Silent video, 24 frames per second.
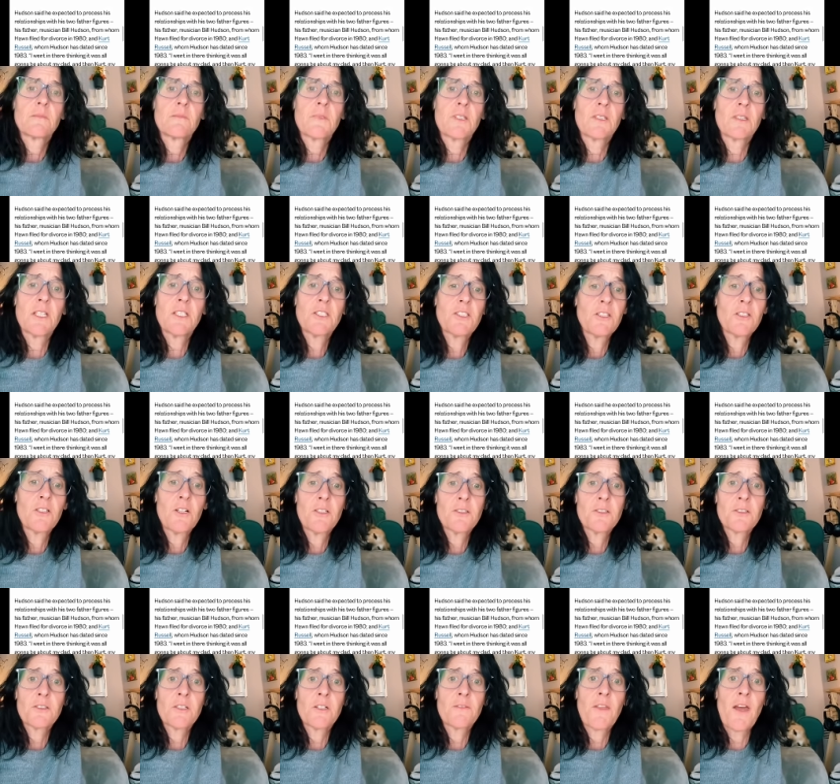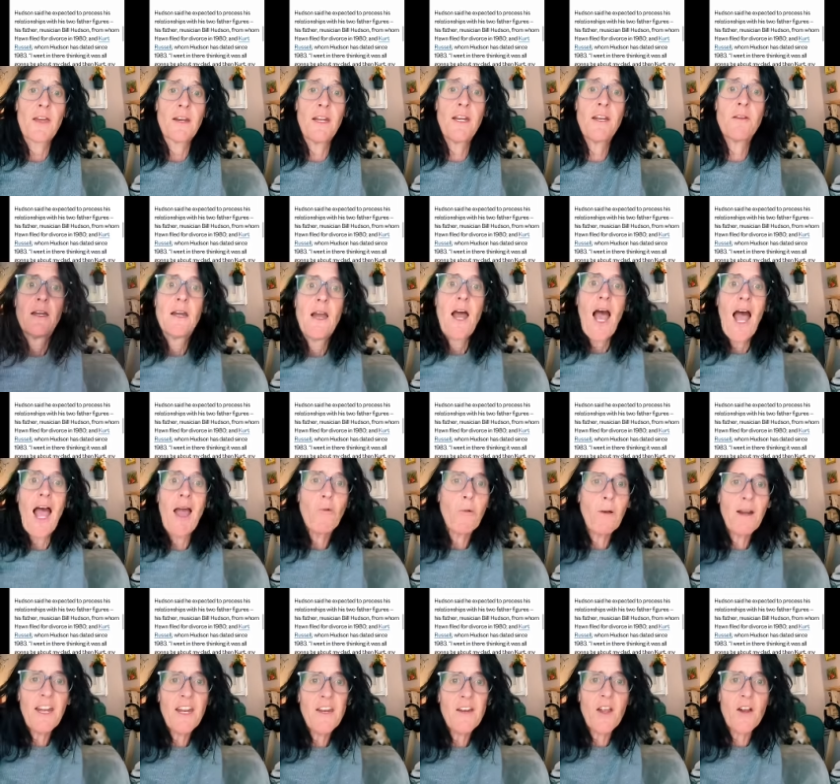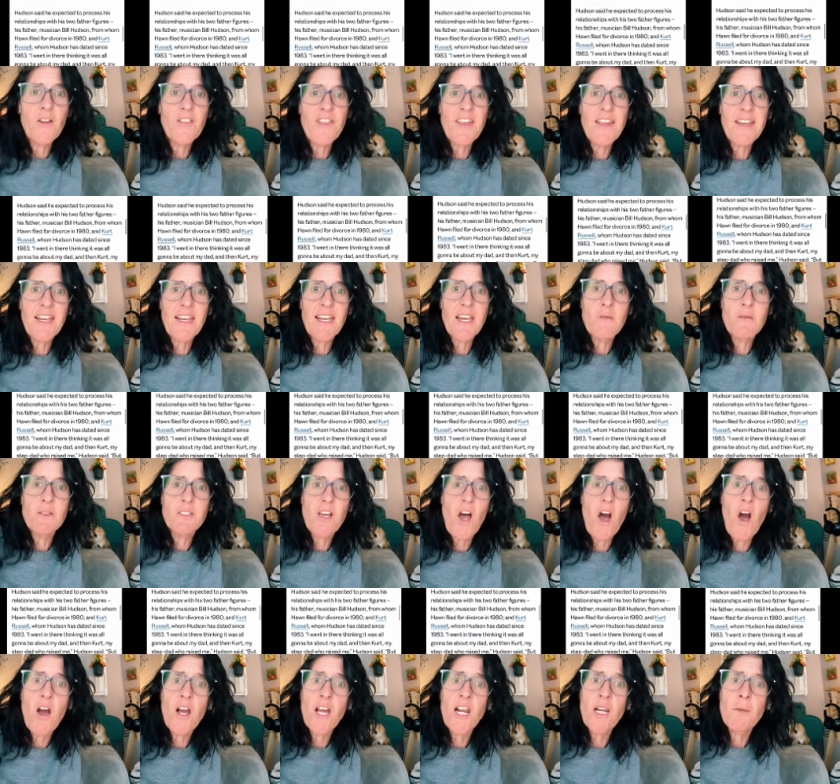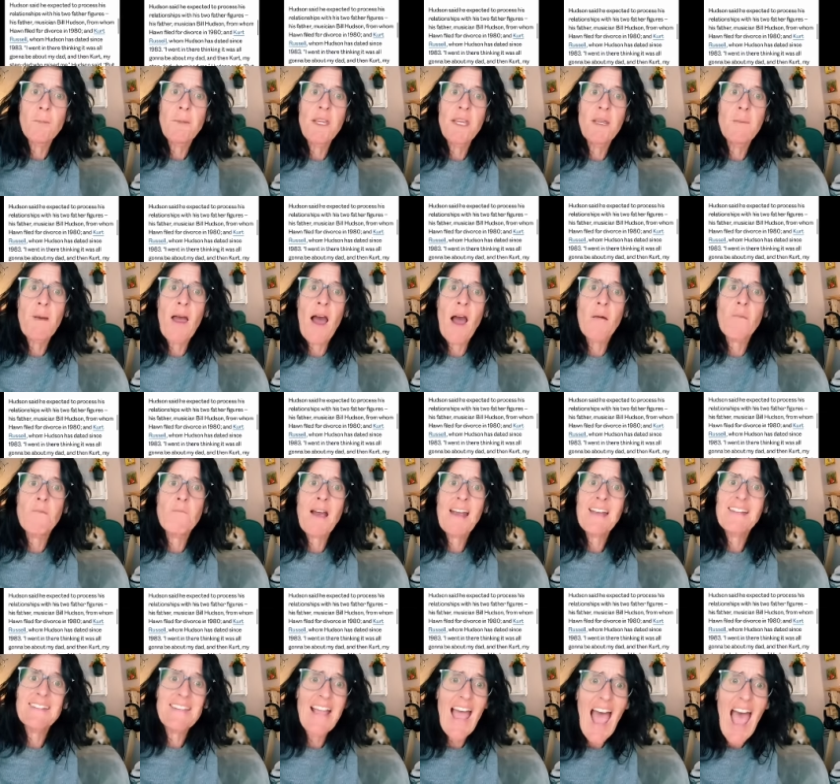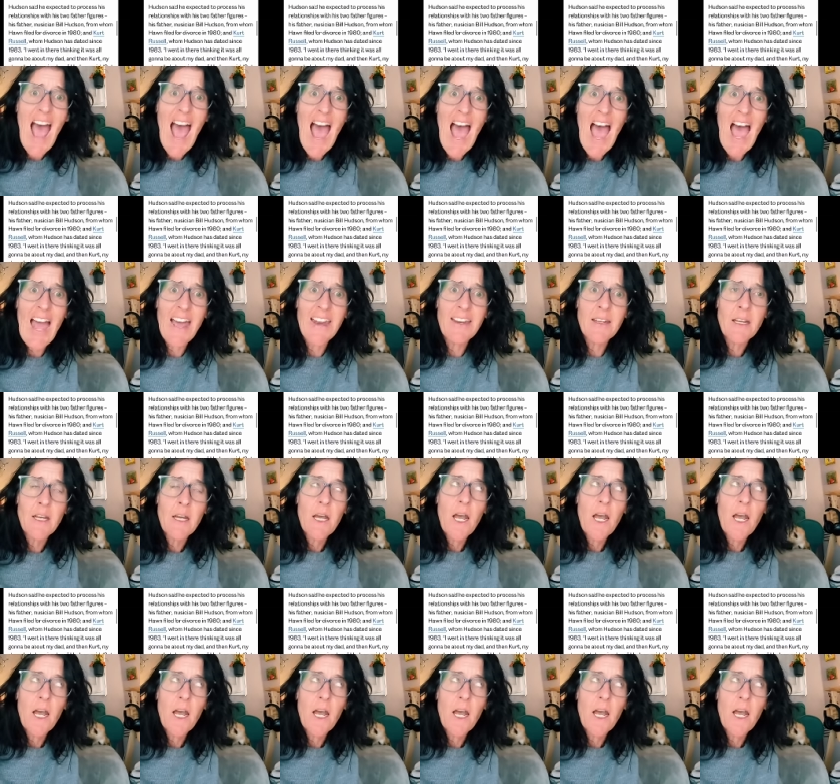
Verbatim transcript: unless she calls herself that. Anyway, I went in there thinking it was all going to be about my dad